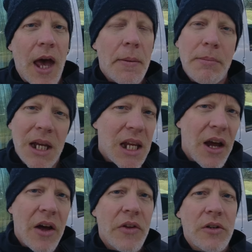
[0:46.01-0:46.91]
and
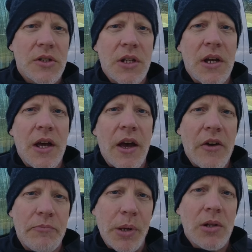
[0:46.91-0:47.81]
many others
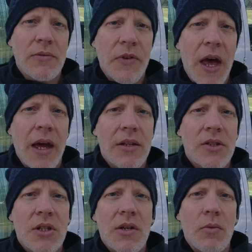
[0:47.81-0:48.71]
have built
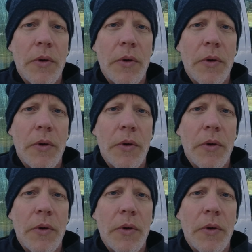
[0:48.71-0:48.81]
vans